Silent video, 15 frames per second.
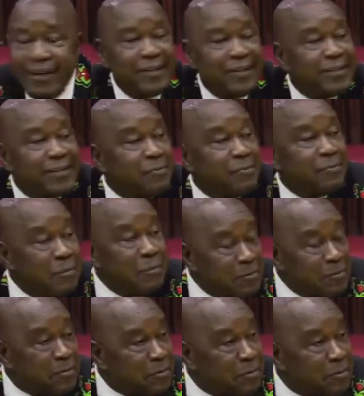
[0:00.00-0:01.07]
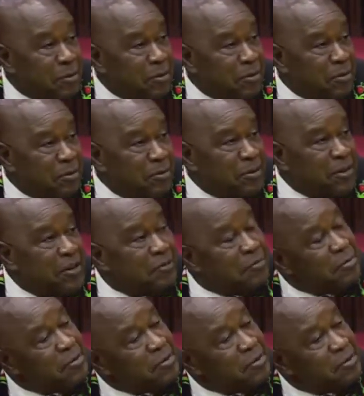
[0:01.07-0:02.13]
Zimbabwean people would have
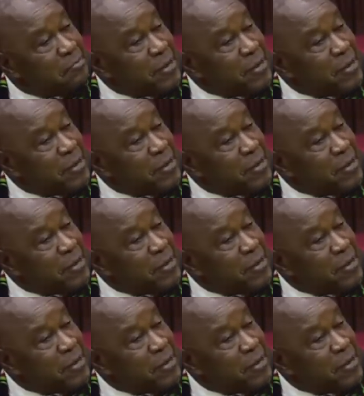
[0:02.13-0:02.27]
been